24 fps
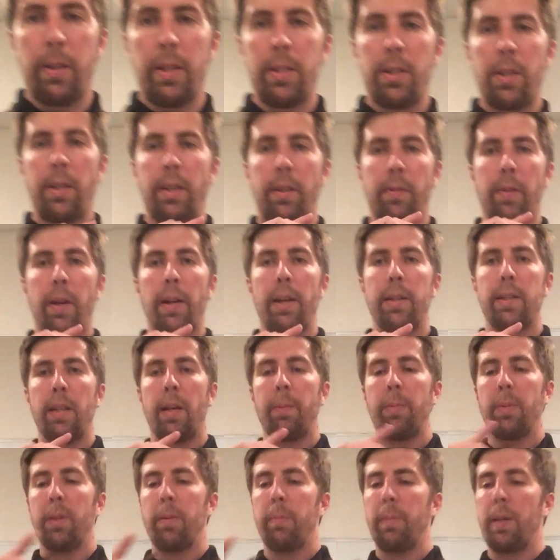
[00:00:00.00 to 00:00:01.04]
It's sitting right on
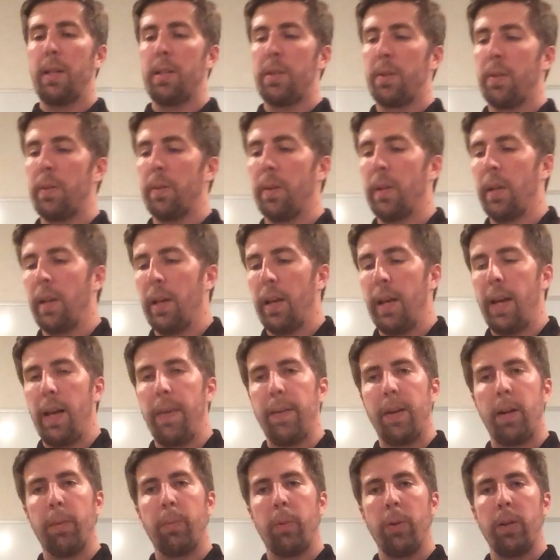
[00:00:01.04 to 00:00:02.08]
top of the pencil. And
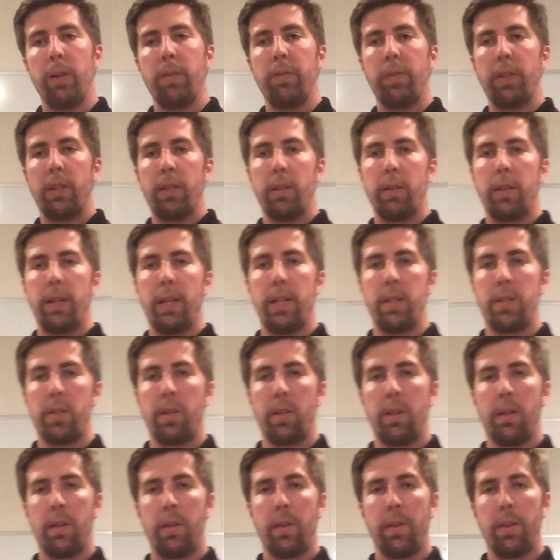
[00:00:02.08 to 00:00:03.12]
then our pointer finger is,
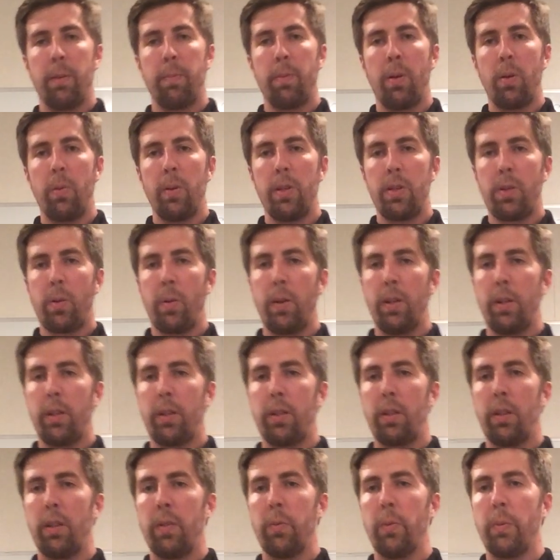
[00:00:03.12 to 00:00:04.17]
the bow is going to
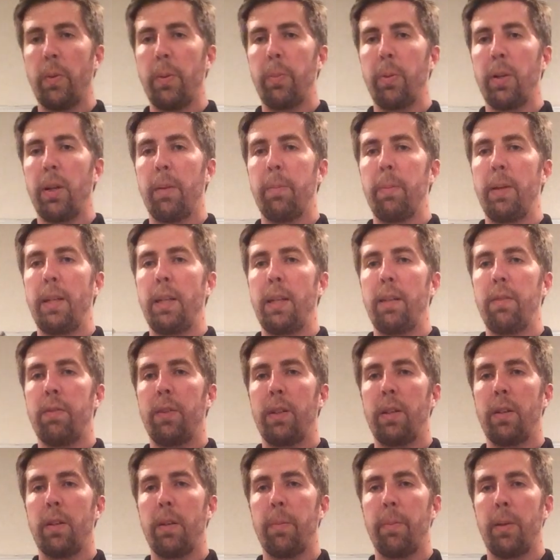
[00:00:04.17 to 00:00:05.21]
curve. When we put our pinky
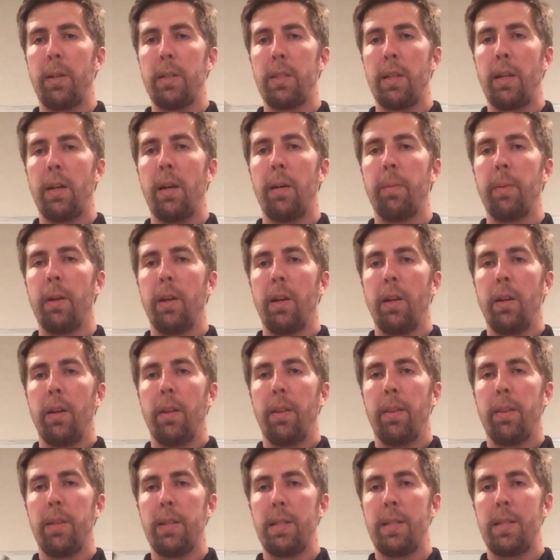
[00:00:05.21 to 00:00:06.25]
finger up on top,
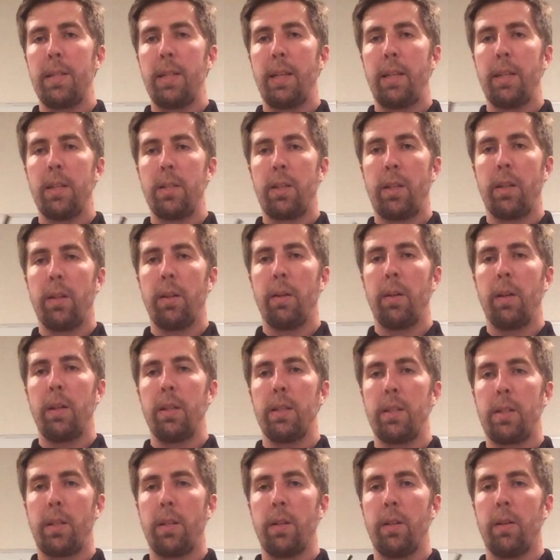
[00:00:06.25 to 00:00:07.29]
the stick is going to
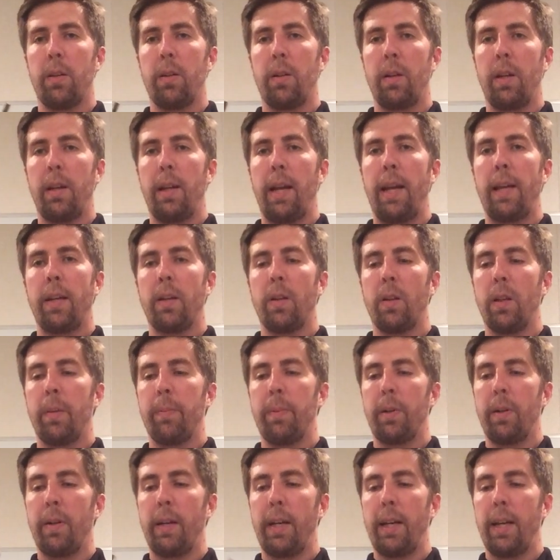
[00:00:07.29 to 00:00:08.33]
angle up
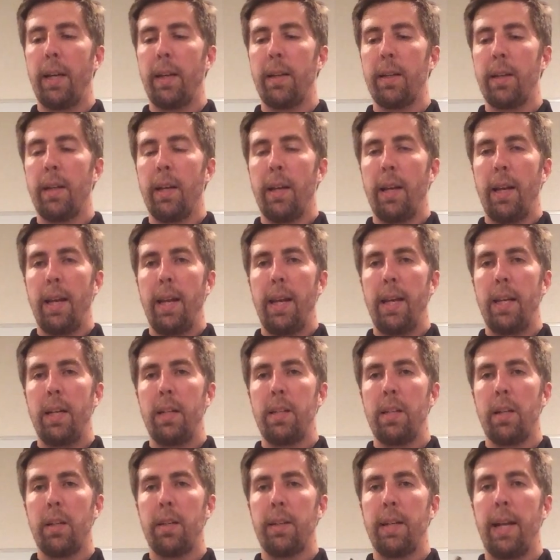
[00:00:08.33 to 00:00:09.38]
in our hand, and
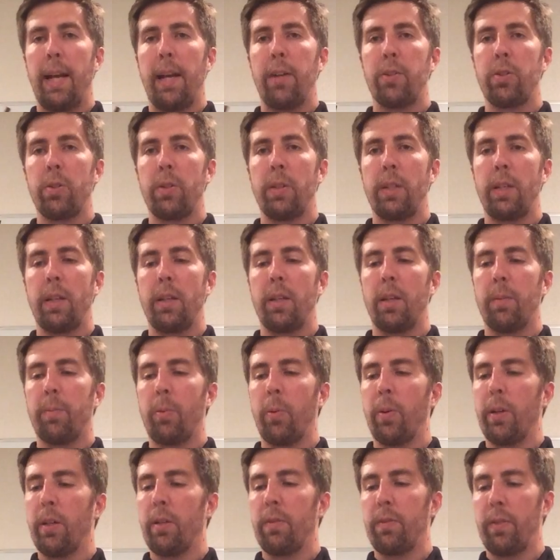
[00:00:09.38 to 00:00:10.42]
it'll naturally hit our
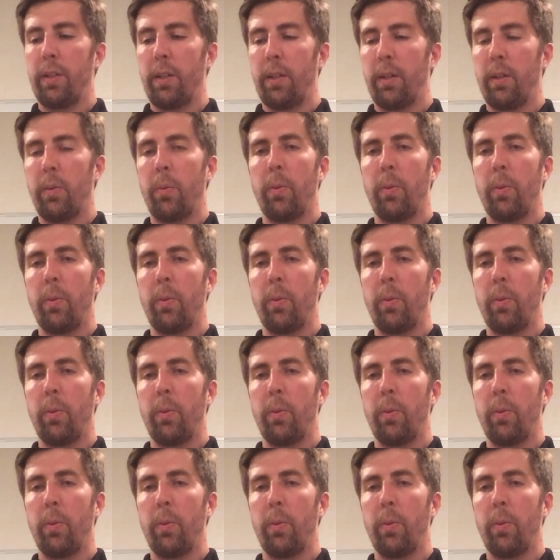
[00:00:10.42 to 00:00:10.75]
pointer finger.